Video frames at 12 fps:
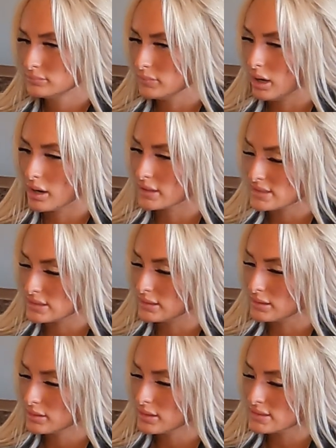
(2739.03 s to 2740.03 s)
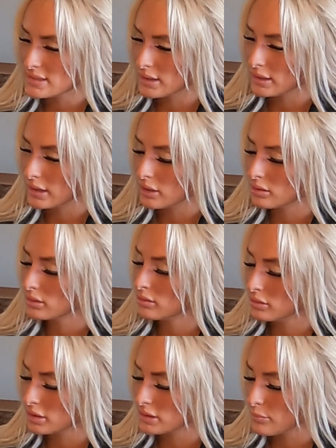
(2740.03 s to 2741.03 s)
honestly, is I get
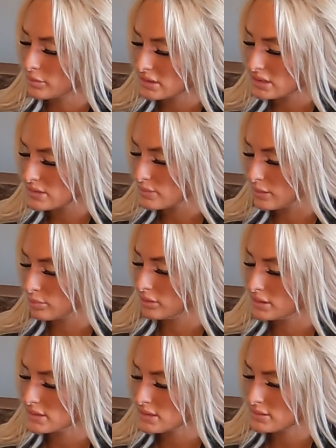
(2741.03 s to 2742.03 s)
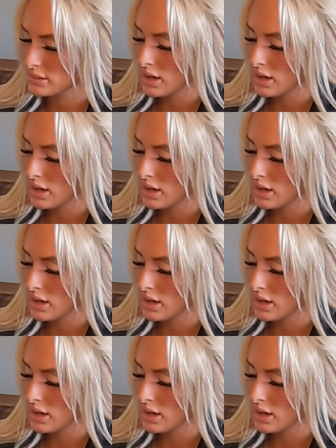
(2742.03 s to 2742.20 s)
hooked up with these people, is